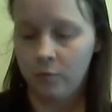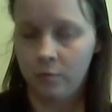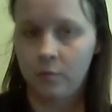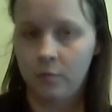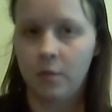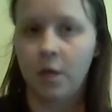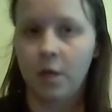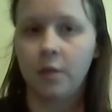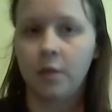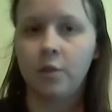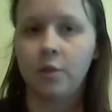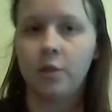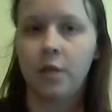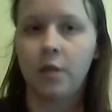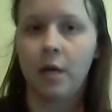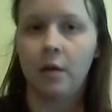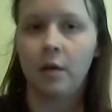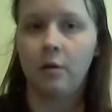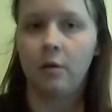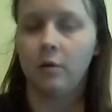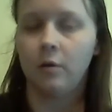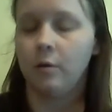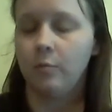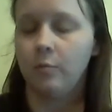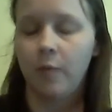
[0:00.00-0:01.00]

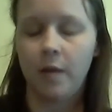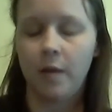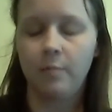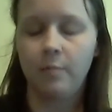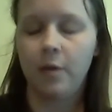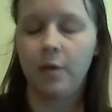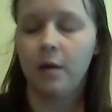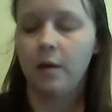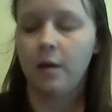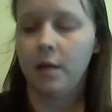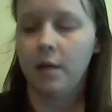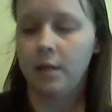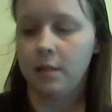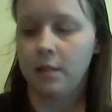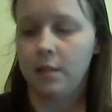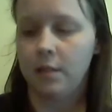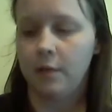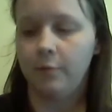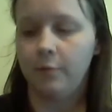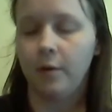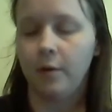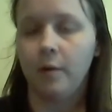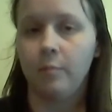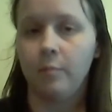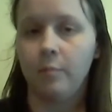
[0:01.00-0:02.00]
Touchdown or weight bearing is
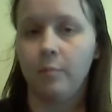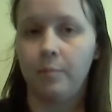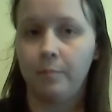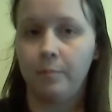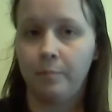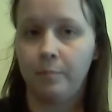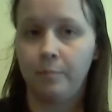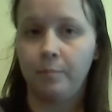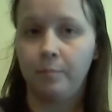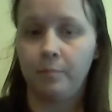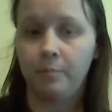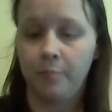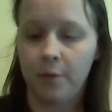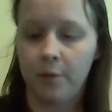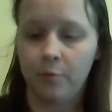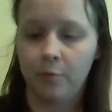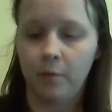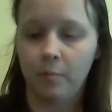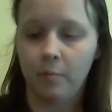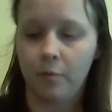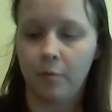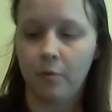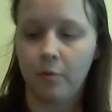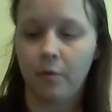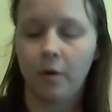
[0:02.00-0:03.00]
different
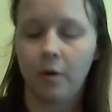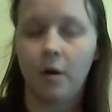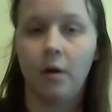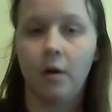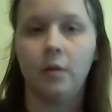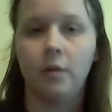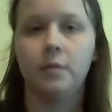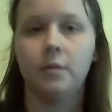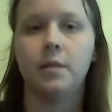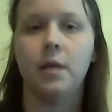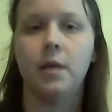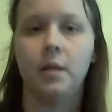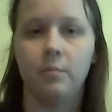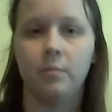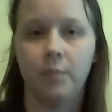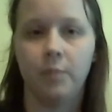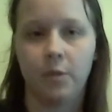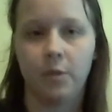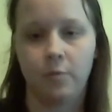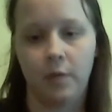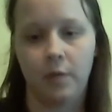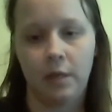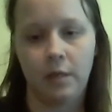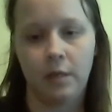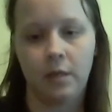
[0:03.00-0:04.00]
between protocols and
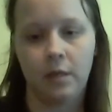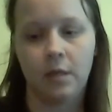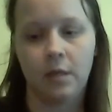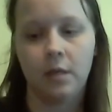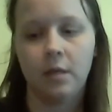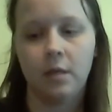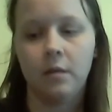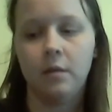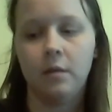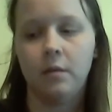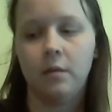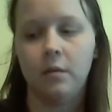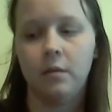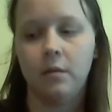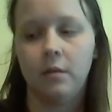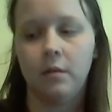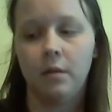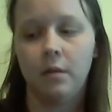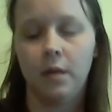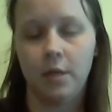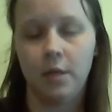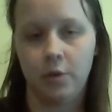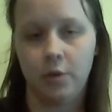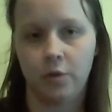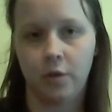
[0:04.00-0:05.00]
between
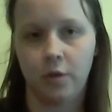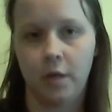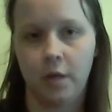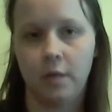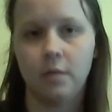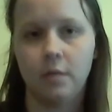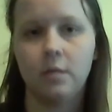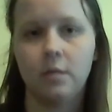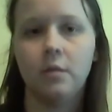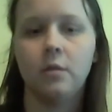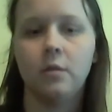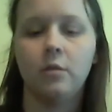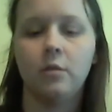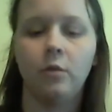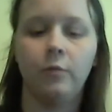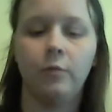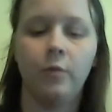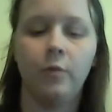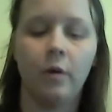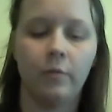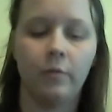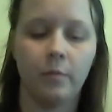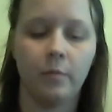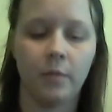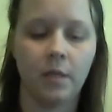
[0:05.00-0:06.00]
injuries. So if you
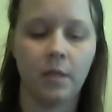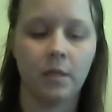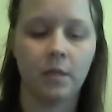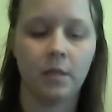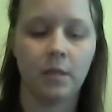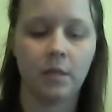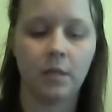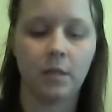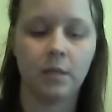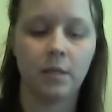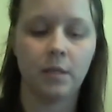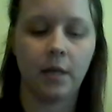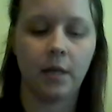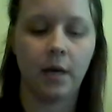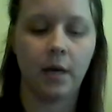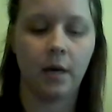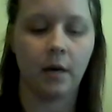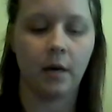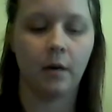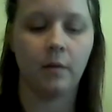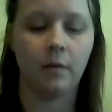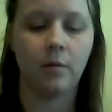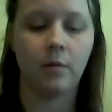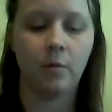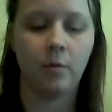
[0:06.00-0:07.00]
have a meniscus
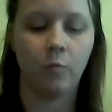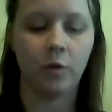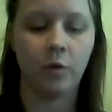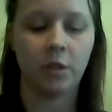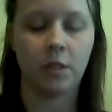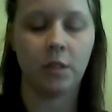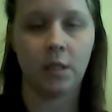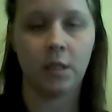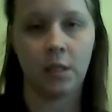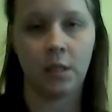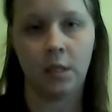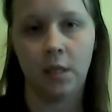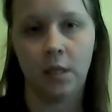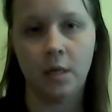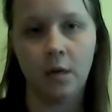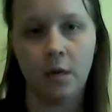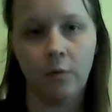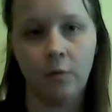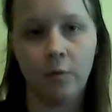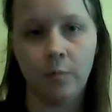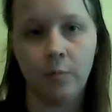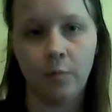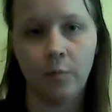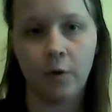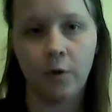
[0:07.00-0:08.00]
tear, which didn't heal
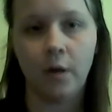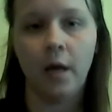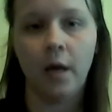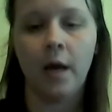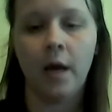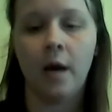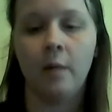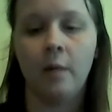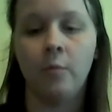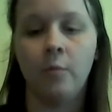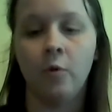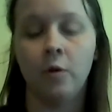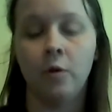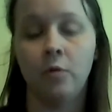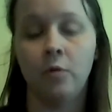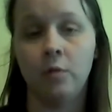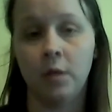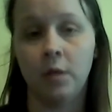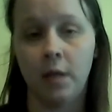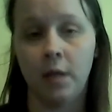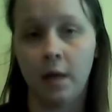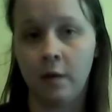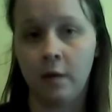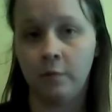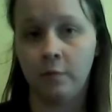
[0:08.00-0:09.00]
with prehab, or you
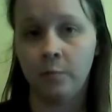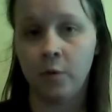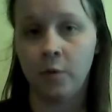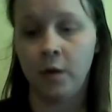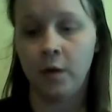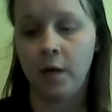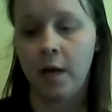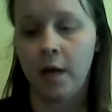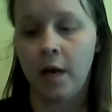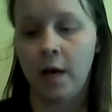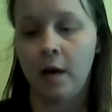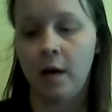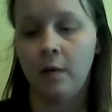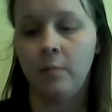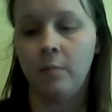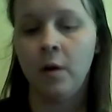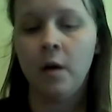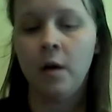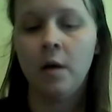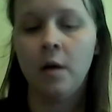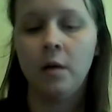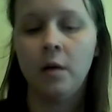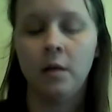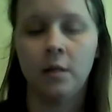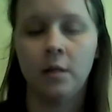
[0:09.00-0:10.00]
didn't have prehab,
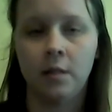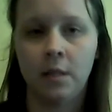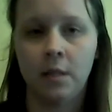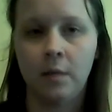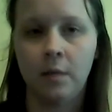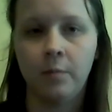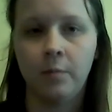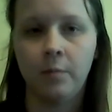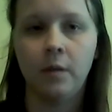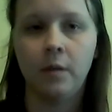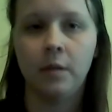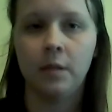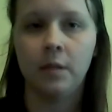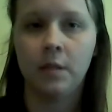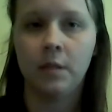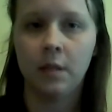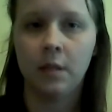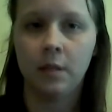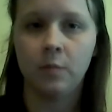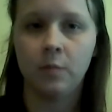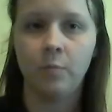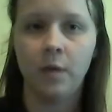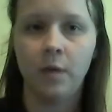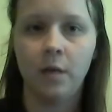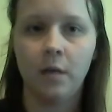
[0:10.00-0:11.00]
it's typically
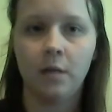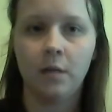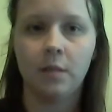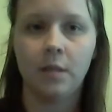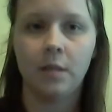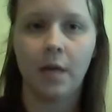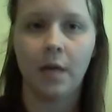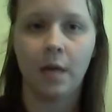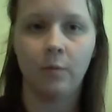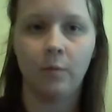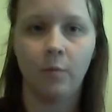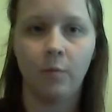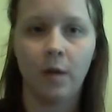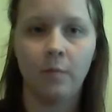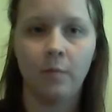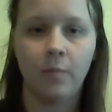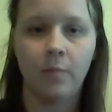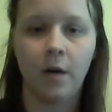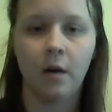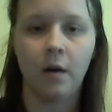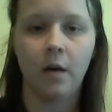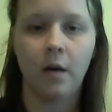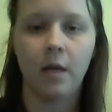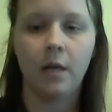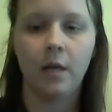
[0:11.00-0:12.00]
6 weeks non-weight
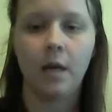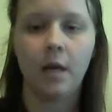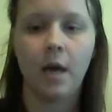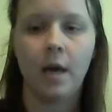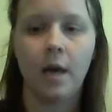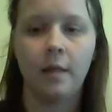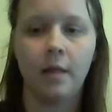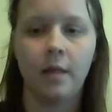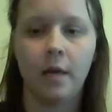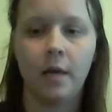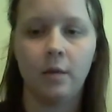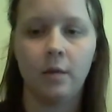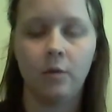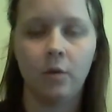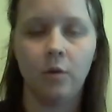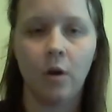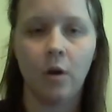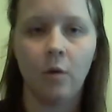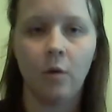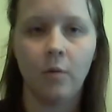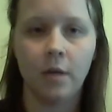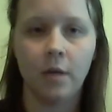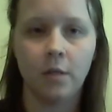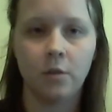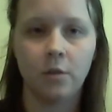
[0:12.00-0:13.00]
bearing, and then you
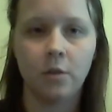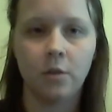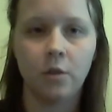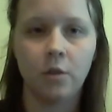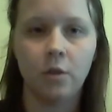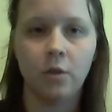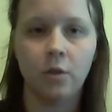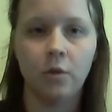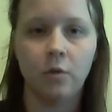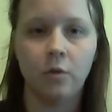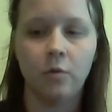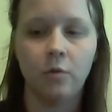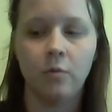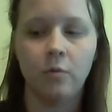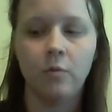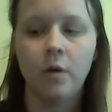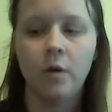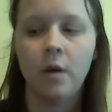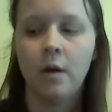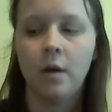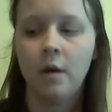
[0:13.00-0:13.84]
go into